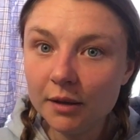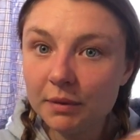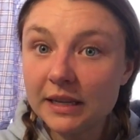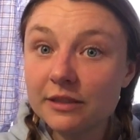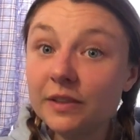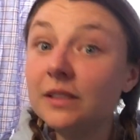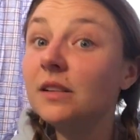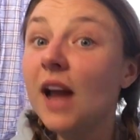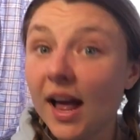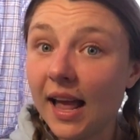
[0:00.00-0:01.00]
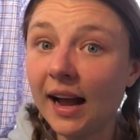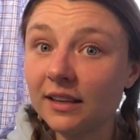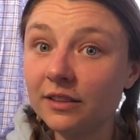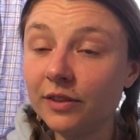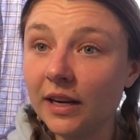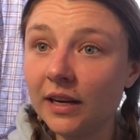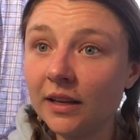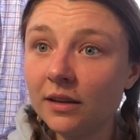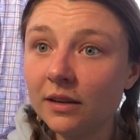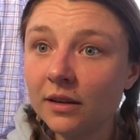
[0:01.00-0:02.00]
Because if it's not
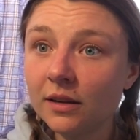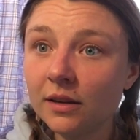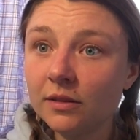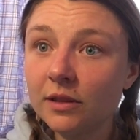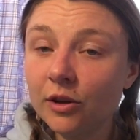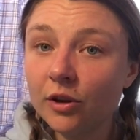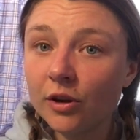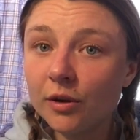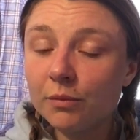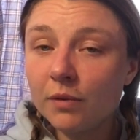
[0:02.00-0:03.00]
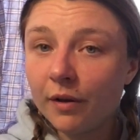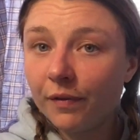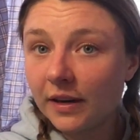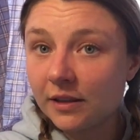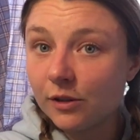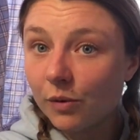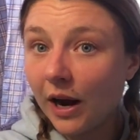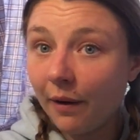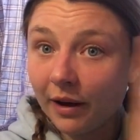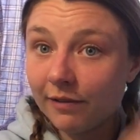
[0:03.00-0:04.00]
activated, then you're affecting the
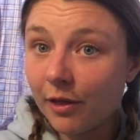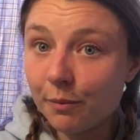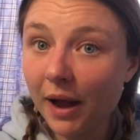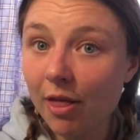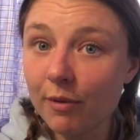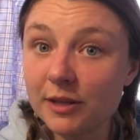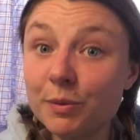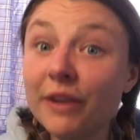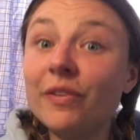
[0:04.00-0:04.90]
wiring of other pathways. But if